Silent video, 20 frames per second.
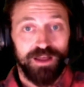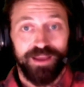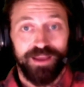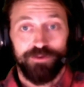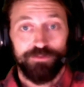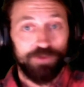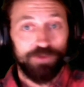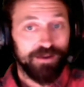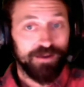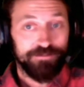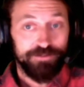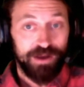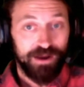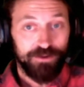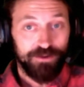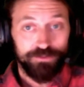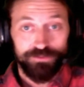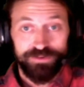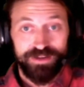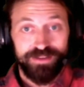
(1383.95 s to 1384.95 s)
I I,
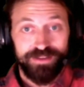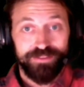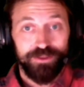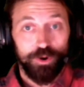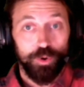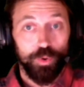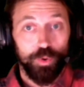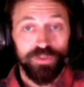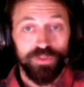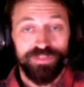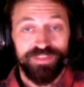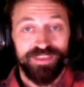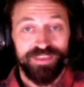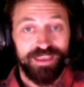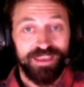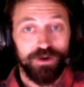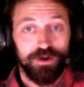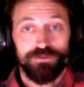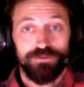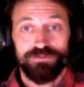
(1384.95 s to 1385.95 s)
I read the the whole
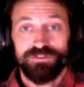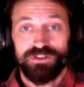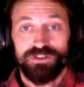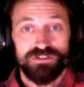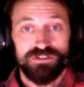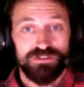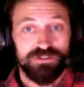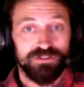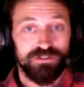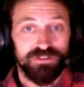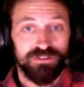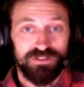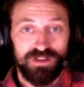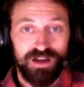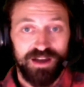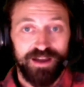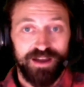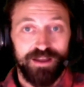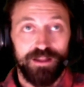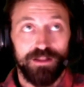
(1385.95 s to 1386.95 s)
thing out. Just
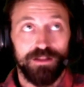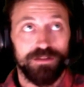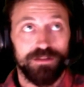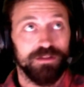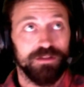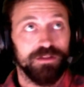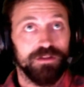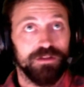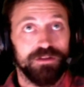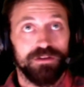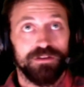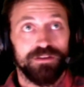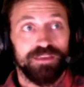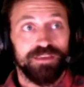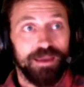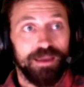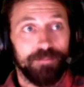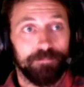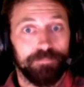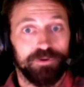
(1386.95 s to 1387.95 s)
Kyle
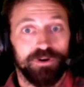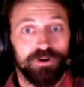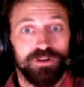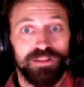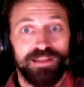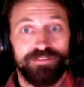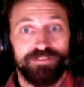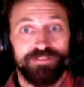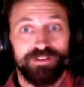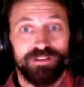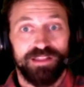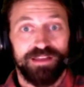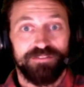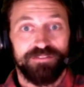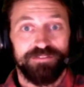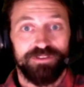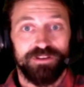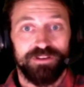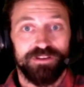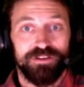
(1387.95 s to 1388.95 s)
Kemper
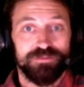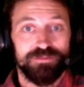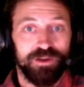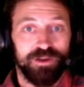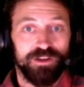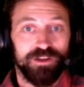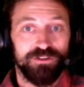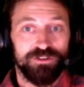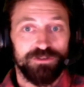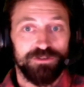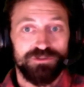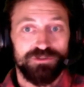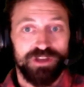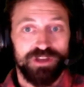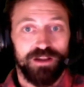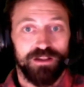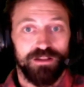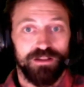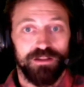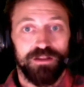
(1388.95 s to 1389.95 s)
1111 is my YouTube
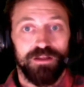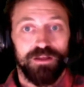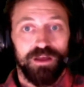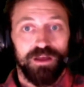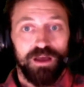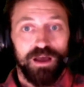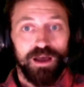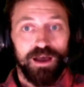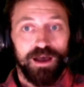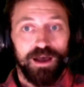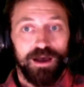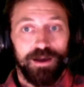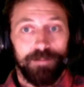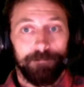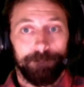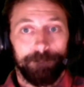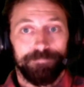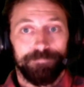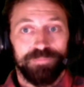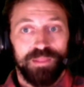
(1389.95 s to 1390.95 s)
channel.
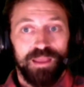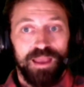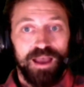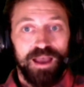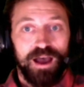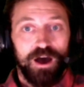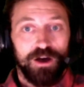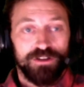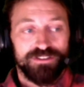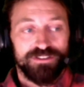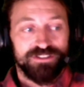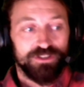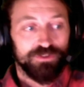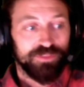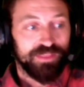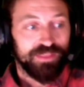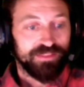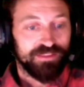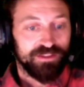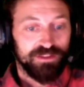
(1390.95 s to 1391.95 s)
Um, also,
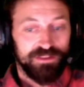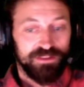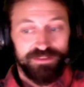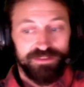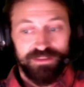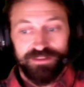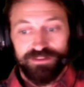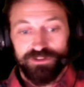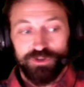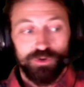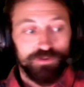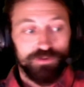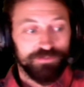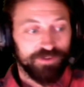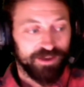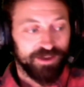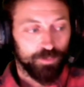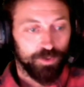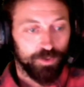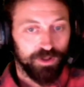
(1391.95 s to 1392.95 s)
in the in the
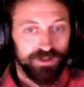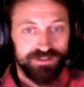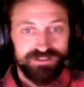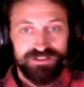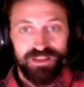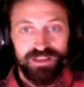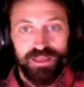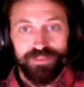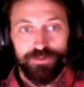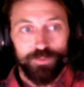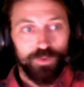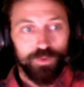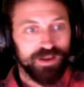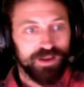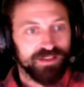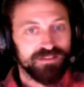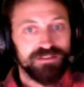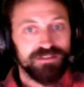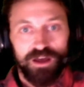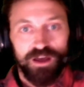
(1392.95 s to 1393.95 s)
Unified Wallet's the other
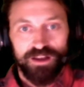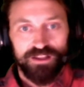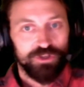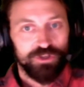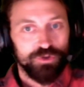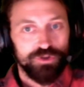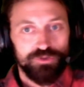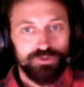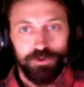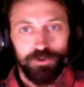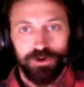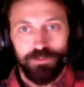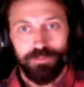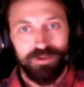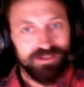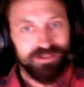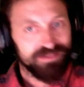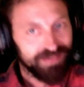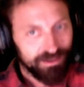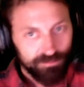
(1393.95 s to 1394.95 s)
one. Not a huge book,
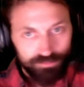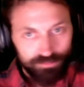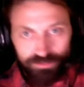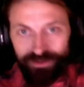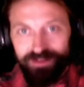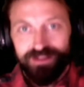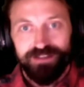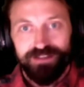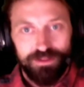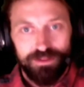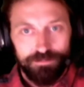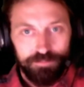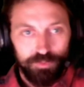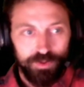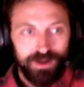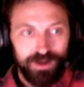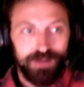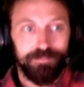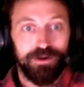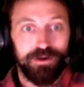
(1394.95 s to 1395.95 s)
but it's like really to the
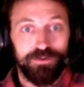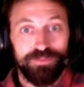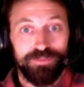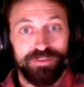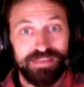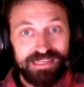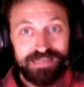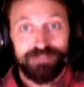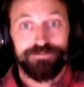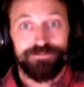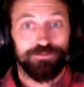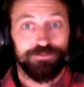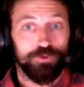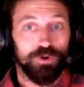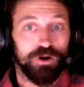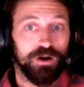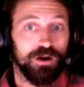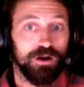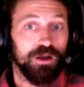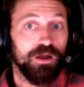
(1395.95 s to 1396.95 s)
point about the need
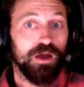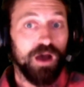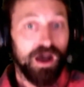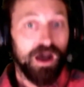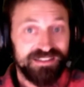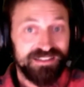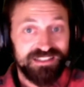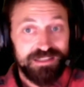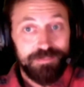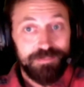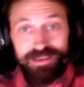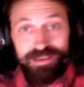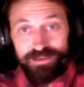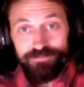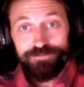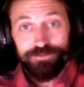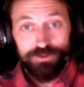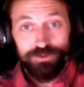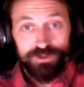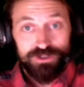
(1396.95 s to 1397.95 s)
for us to be
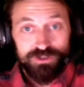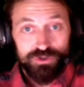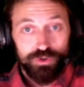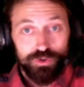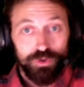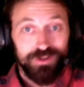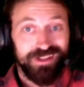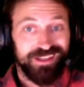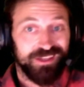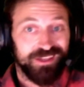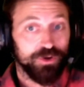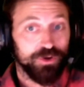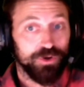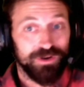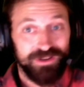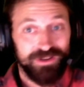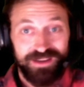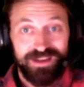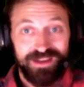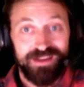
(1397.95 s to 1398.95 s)
in full control. Like
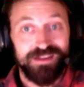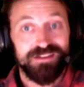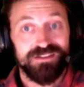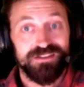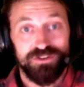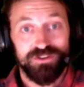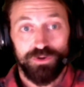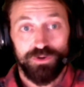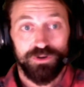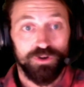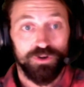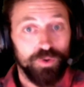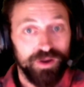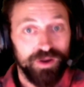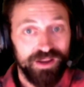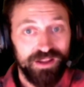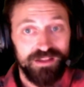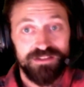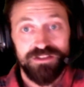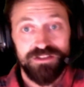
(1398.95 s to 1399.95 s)
your keys, your
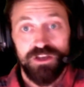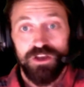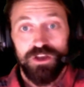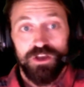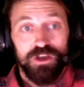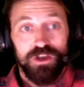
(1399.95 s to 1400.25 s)
coins.